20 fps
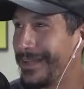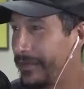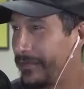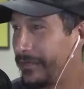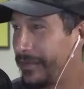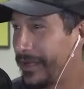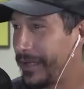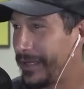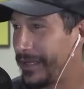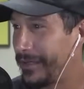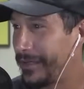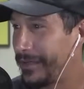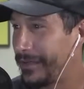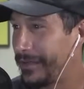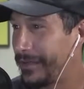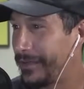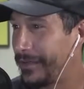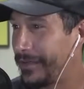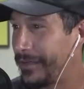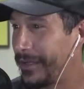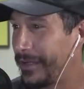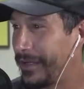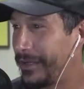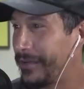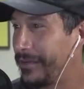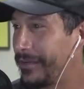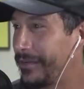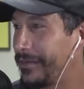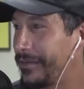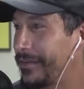the right to the
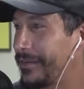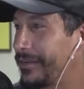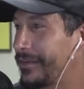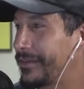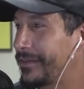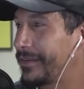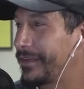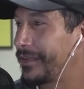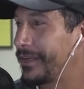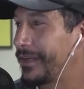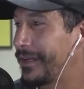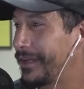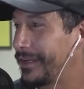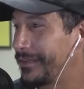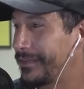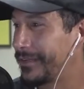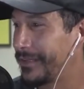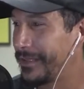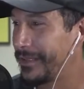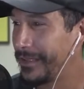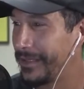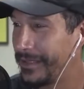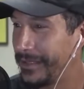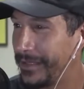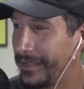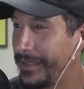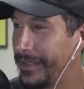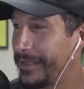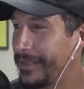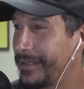title, and and I was like,
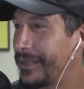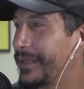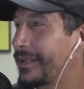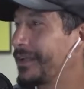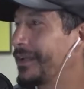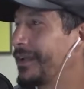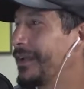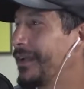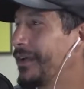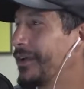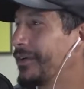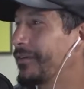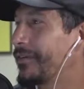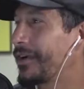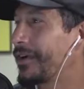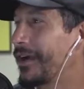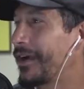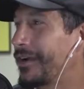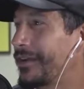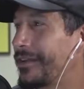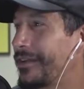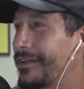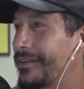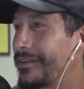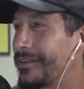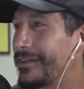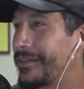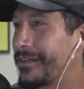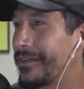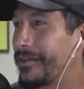yeah, like
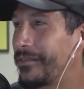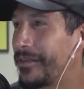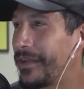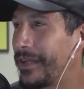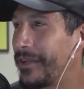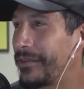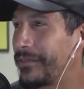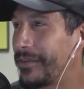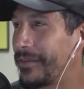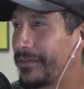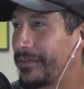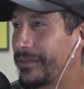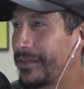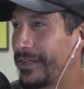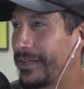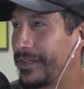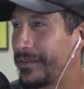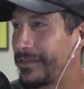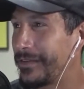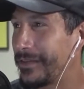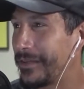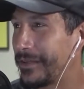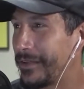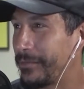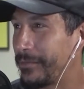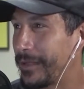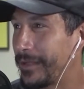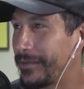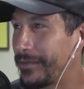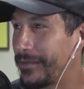regardless of any of those things, like the
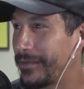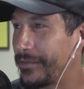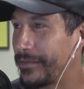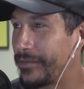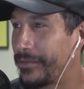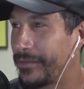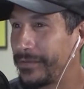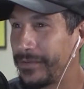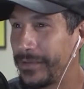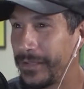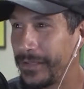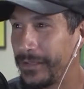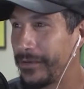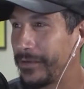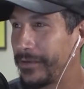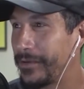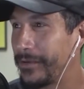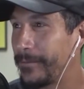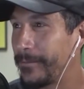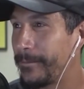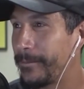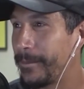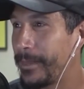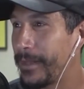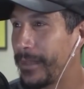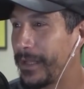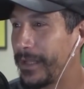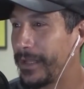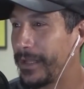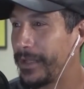biggest issue is like
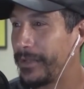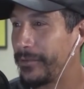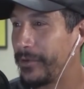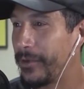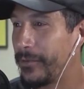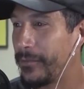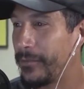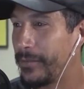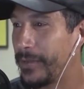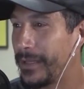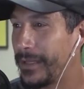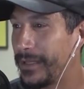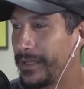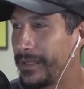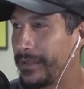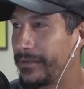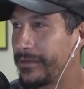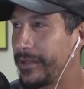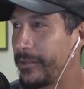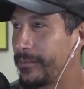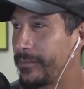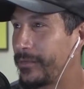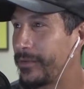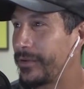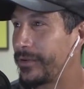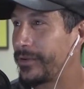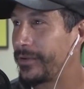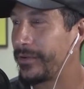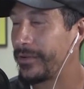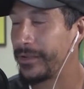it would be
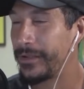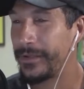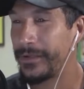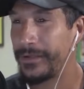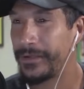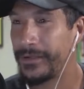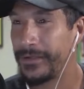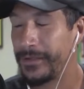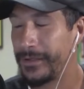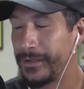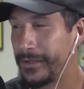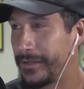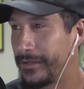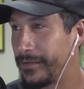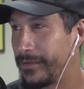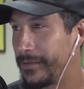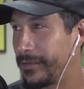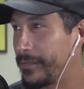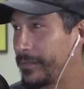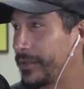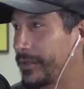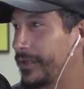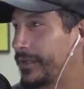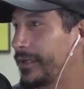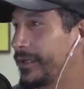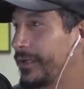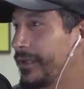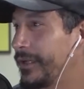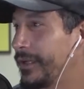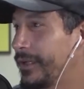deception to the consumer,
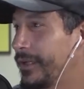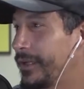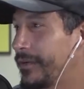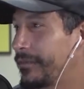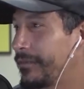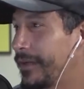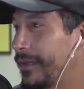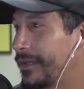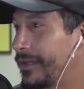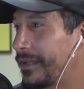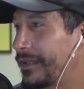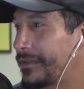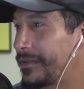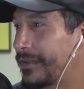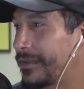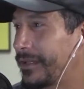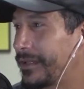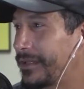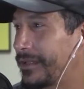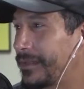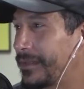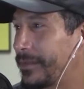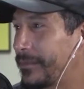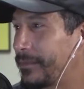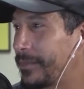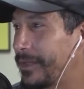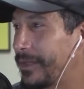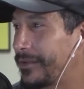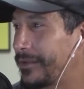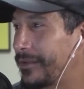right? That's like the
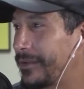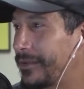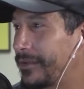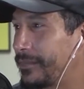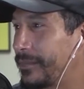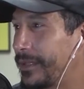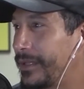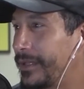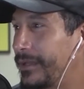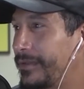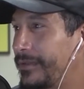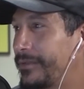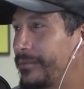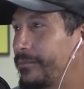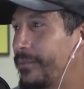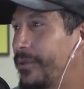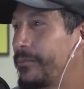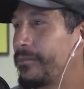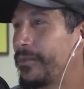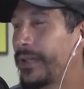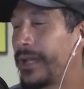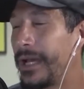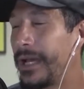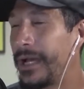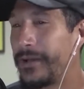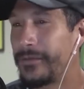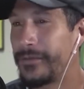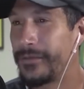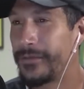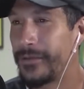biggest thing, is because people
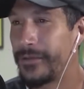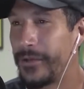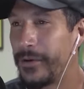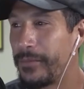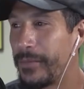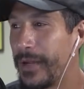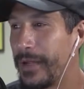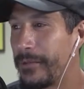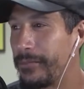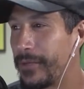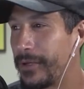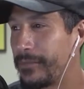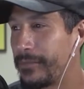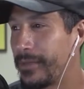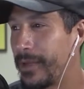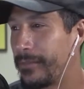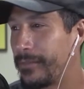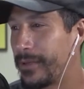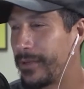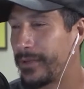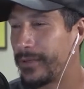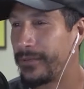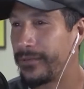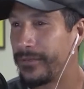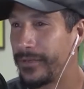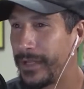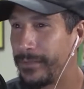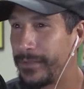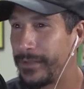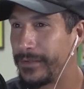obviously know my book. My book is
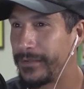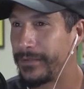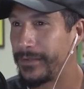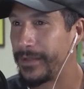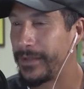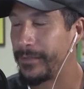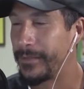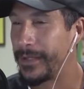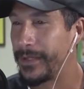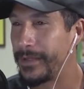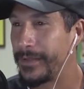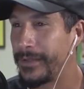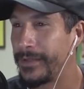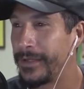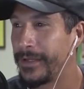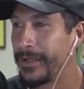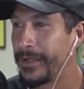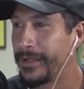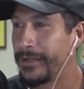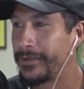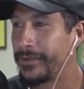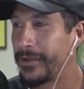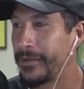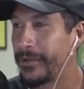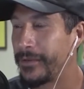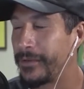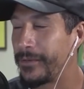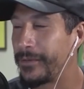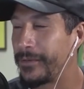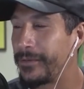famous. I mean,
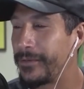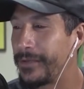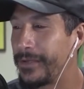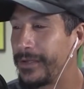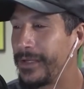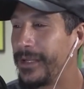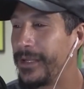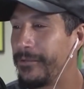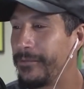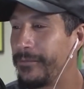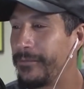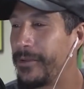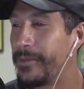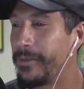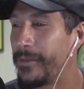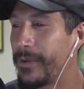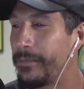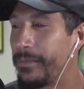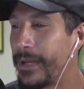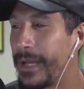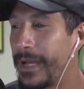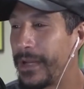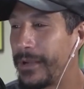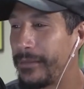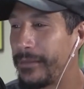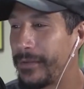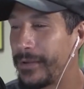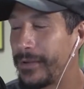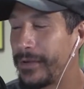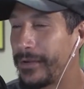so if people are buying a
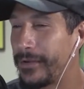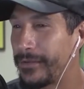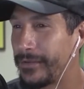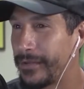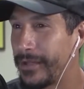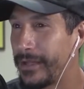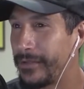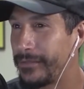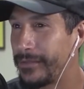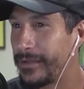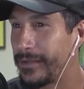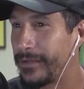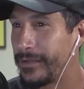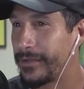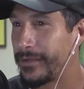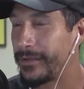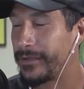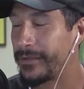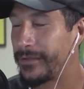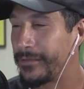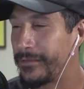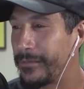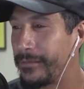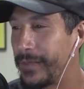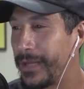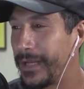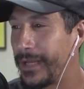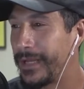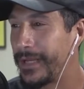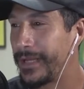book called Soft Skills from
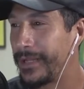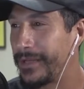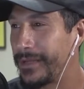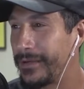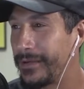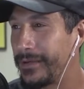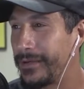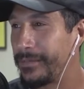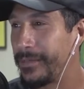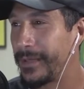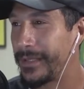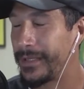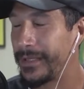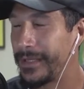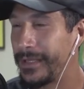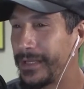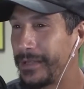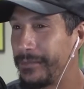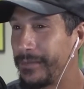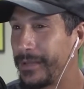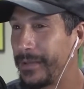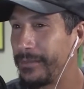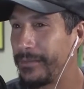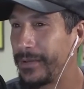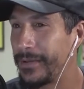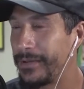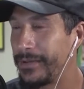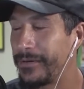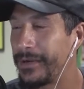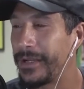Manning, they're expecting to get my
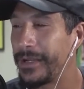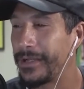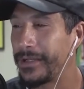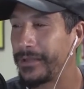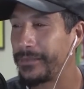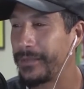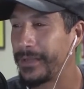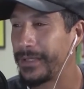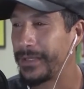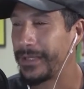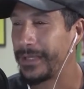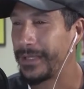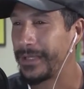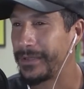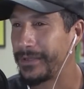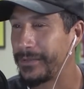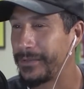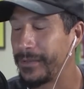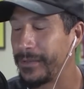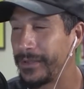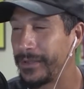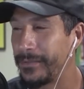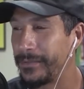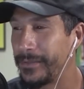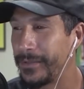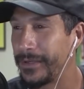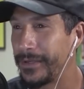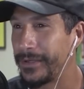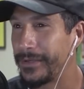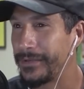book. They're not expecting to get some other
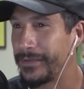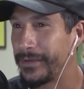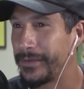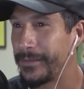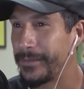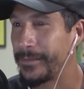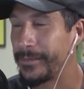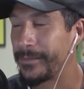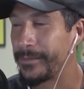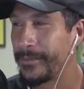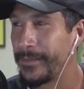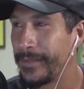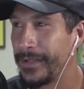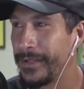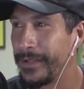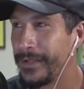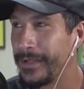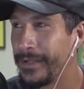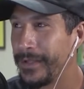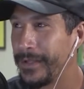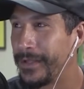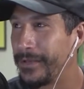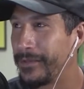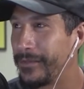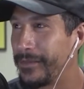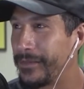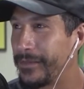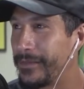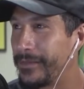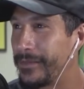book. So it
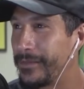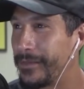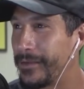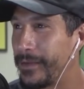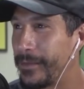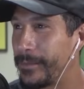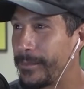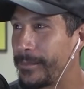was, yeah.